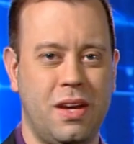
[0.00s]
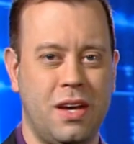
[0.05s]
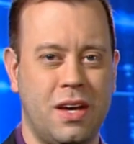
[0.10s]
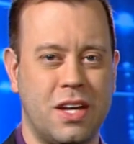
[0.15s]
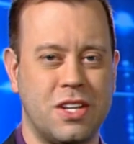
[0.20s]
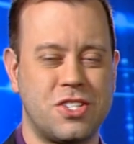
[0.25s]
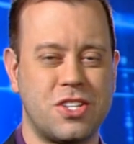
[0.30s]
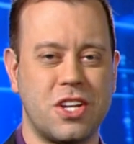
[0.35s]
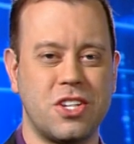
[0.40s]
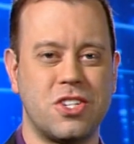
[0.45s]

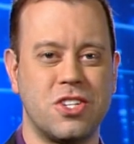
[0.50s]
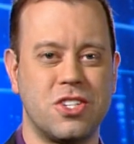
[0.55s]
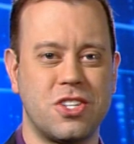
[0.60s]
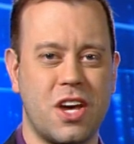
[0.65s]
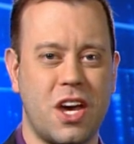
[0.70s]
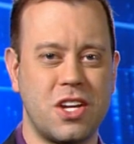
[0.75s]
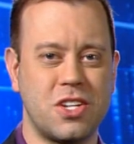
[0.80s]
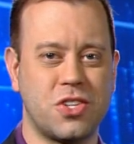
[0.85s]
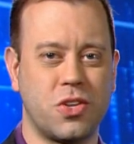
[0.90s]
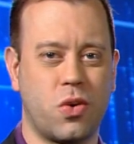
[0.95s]
In Station
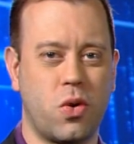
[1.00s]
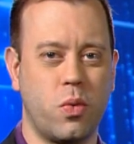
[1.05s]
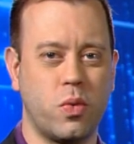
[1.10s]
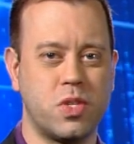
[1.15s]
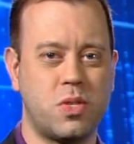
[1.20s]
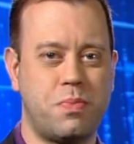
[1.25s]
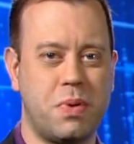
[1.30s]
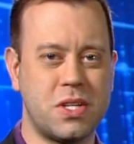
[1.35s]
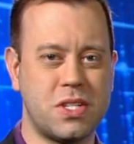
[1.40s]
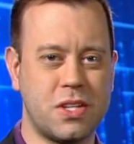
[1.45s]
Science, the crew
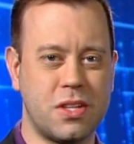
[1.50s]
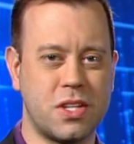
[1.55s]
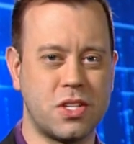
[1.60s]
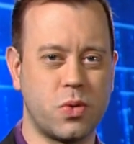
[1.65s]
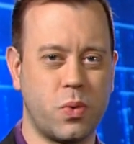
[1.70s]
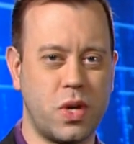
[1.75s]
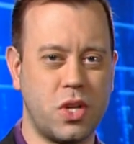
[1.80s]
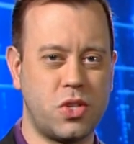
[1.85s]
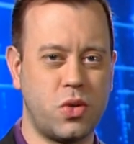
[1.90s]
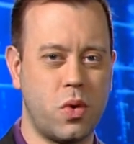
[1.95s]
was busy
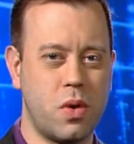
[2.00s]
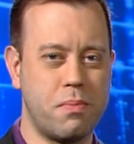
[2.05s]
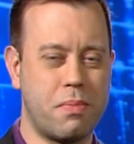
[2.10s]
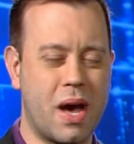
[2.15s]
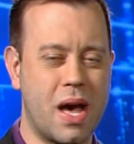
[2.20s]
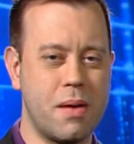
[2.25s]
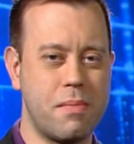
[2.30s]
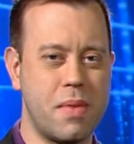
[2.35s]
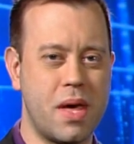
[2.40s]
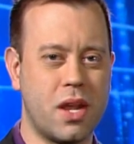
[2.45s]
this week doing
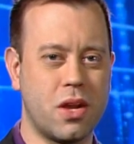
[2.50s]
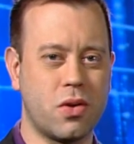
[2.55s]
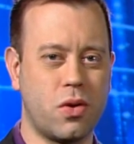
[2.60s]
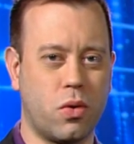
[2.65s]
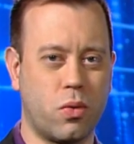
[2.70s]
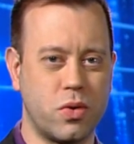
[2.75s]
biomedical